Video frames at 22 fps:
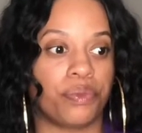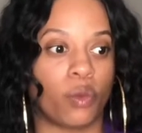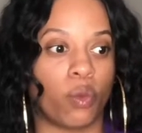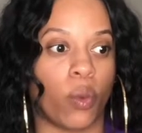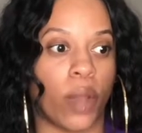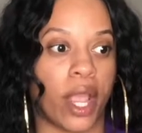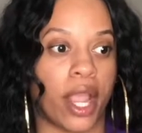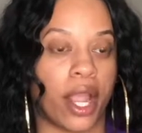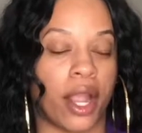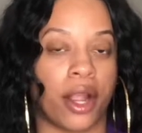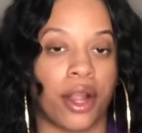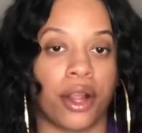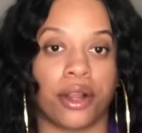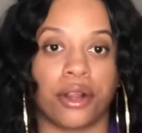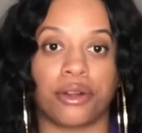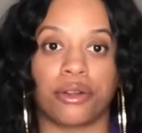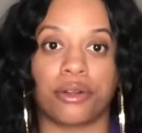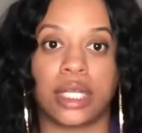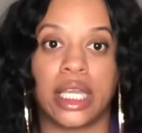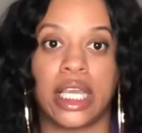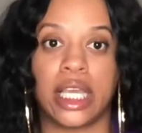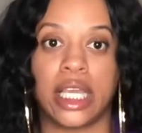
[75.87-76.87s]

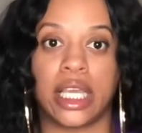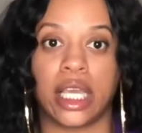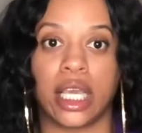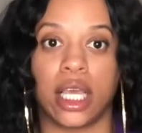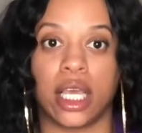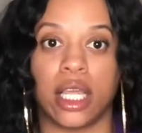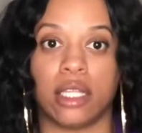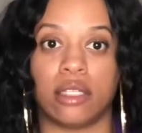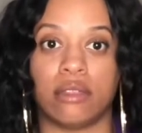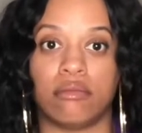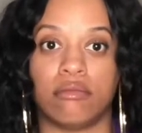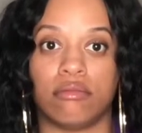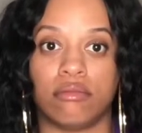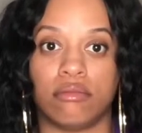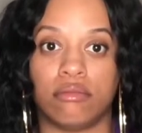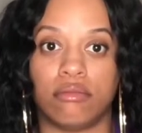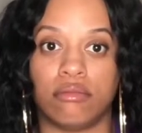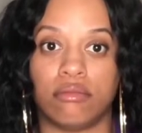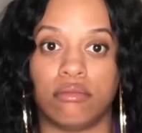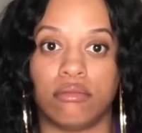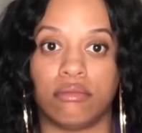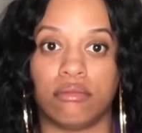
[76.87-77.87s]
where he can
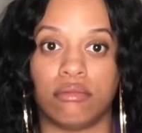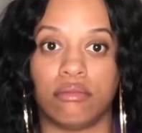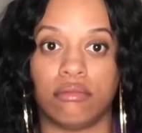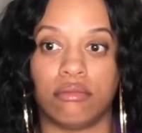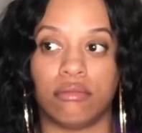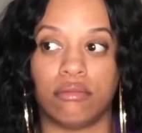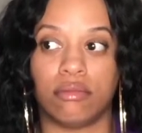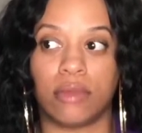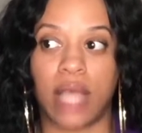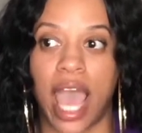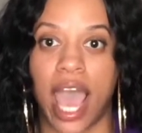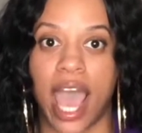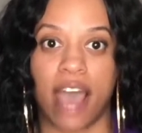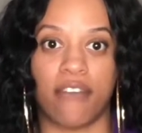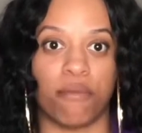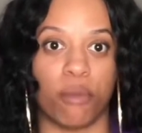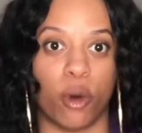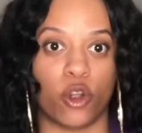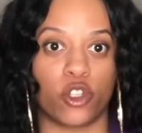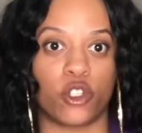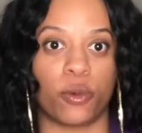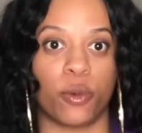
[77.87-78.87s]
have
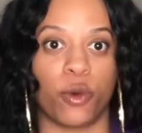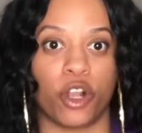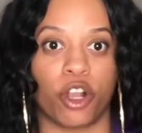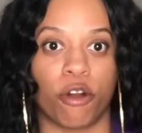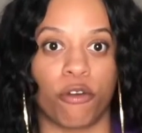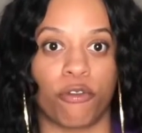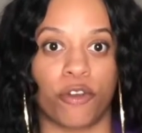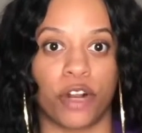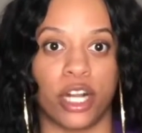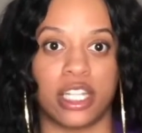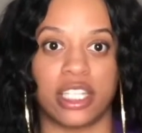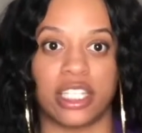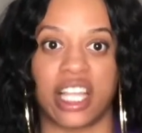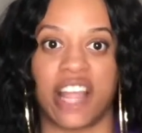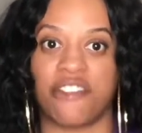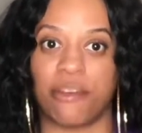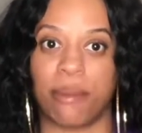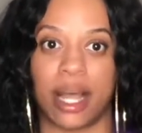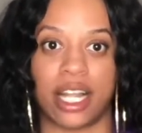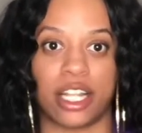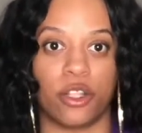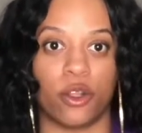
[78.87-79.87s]
multiple girlfriends and
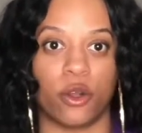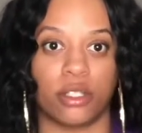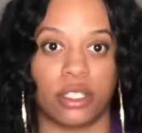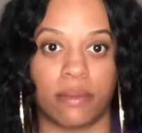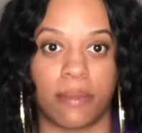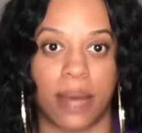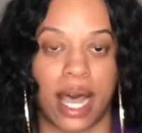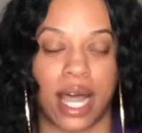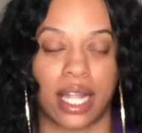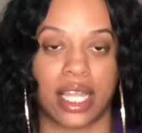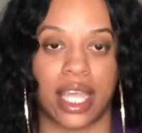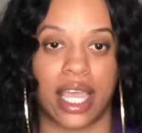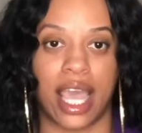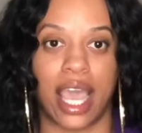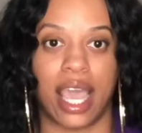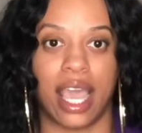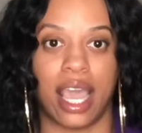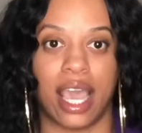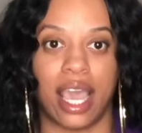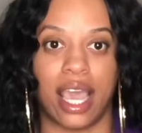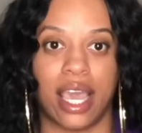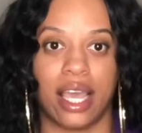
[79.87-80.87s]
everybody knows about it
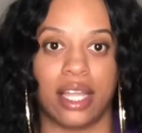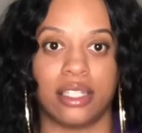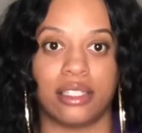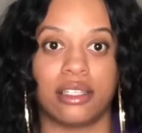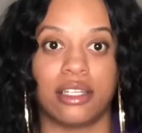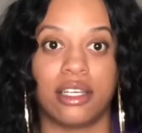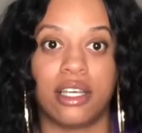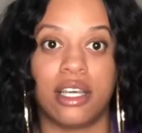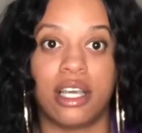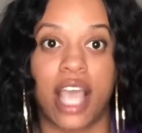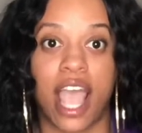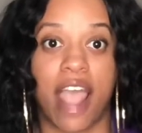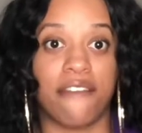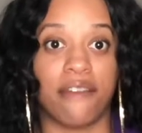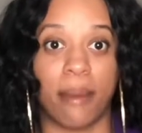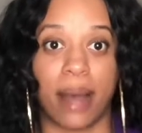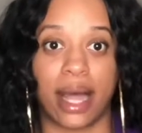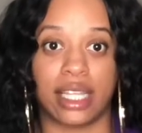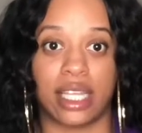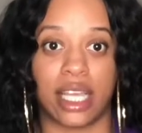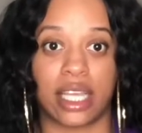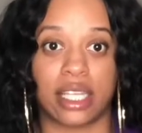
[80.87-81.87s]
and
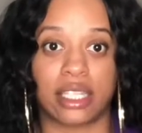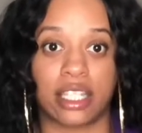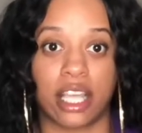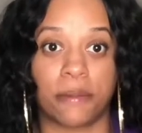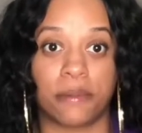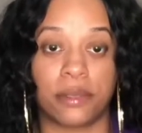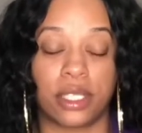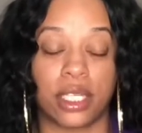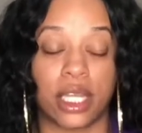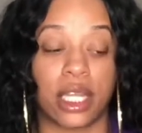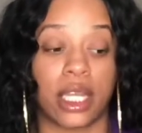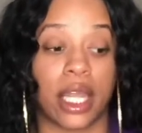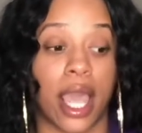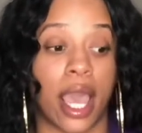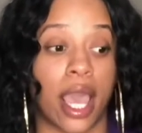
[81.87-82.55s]
everybody accepts it.